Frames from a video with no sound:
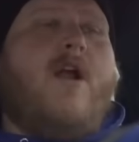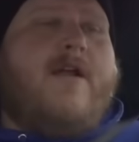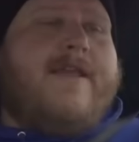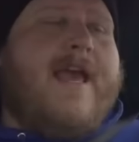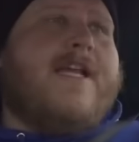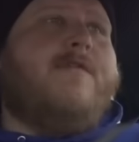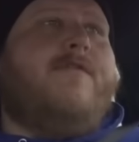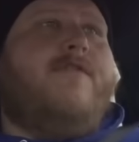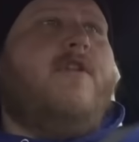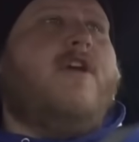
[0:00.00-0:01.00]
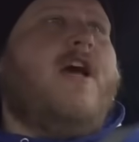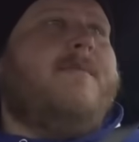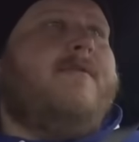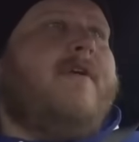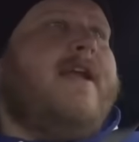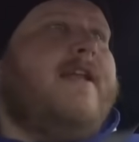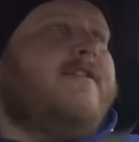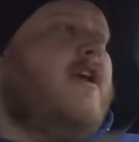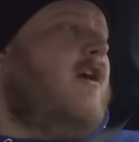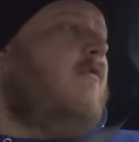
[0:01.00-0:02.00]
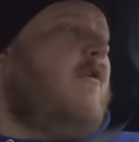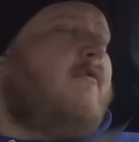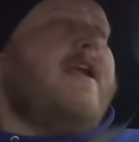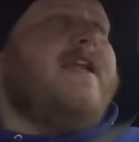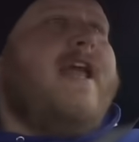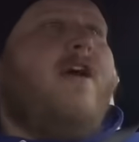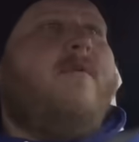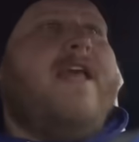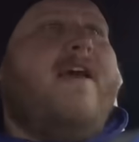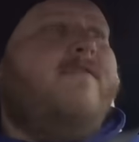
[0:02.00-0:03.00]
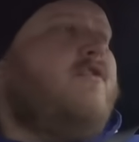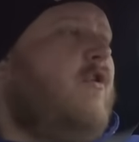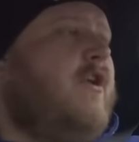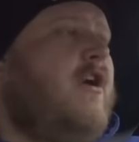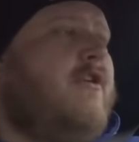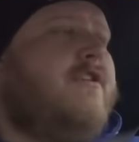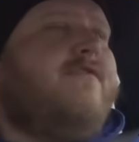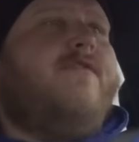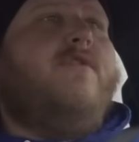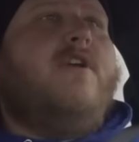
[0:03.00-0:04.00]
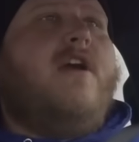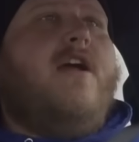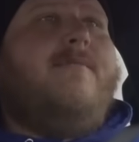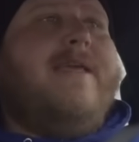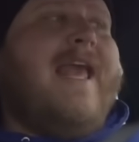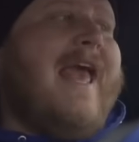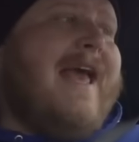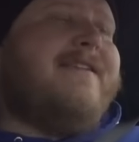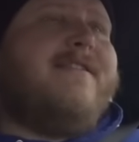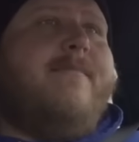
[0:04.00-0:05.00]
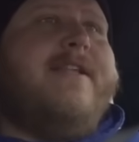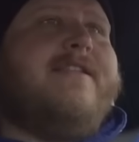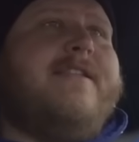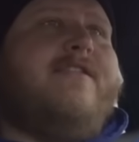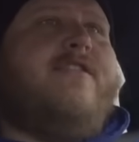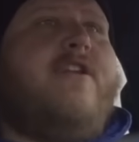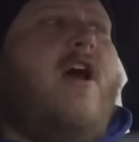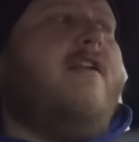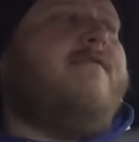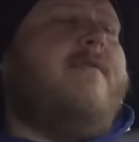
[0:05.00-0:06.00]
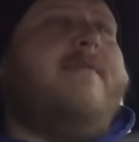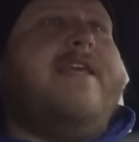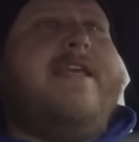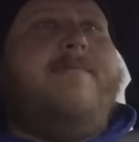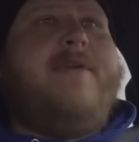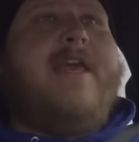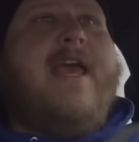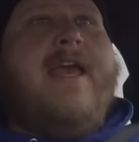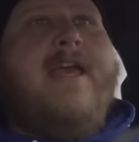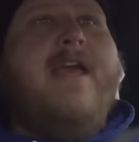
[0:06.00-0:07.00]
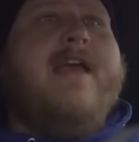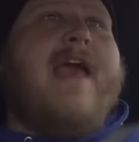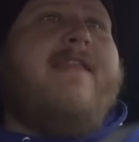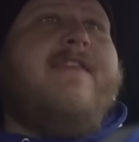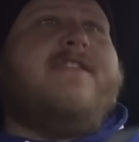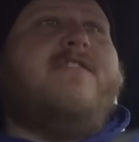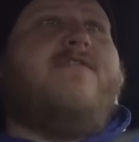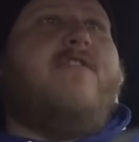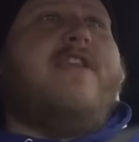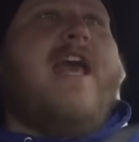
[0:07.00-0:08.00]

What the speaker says: are the actual fuel economy ratings? Well, right now we have Toyota's fuel economy estimates. These are not from the EPA, and this is for the